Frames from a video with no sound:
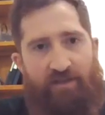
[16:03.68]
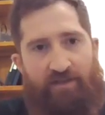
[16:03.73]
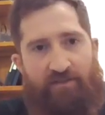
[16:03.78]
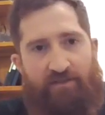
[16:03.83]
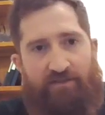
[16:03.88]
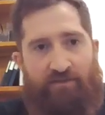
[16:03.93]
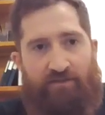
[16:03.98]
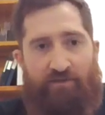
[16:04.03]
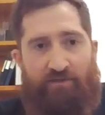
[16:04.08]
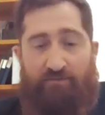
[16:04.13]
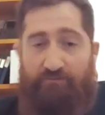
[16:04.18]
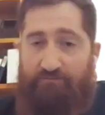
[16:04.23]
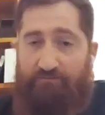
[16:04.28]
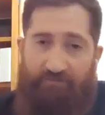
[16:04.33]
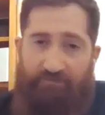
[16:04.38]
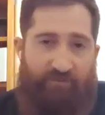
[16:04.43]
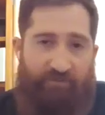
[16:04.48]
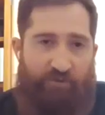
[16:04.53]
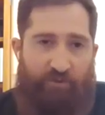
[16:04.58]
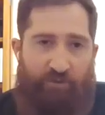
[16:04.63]
And so,
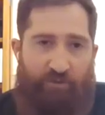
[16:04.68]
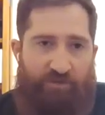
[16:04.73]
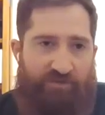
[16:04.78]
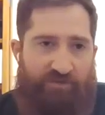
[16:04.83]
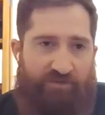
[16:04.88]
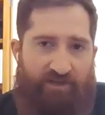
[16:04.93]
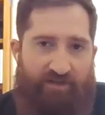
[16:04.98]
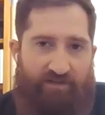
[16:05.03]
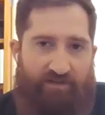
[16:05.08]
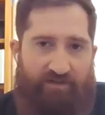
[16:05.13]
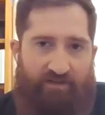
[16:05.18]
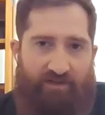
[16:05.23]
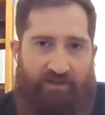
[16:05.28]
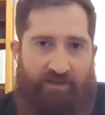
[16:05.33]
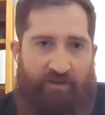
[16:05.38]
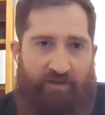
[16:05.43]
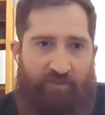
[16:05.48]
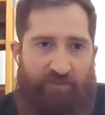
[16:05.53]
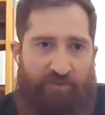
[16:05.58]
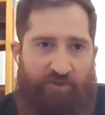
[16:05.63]
of course, that
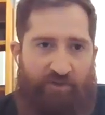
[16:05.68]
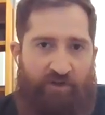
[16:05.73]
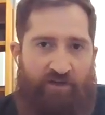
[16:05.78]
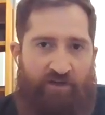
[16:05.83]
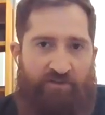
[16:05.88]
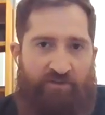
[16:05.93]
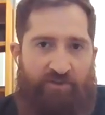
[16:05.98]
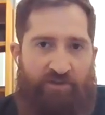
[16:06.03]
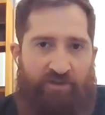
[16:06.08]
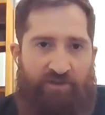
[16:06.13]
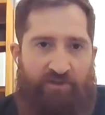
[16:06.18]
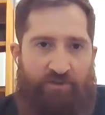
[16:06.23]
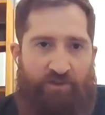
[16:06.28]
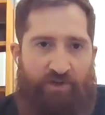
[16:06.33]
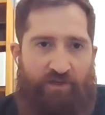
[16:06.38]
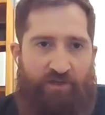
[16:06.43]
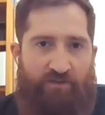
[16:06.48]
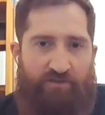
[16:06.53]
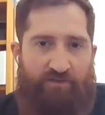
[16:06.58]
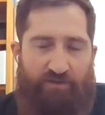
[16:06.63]
helped me graduate as
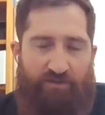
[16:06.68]
well.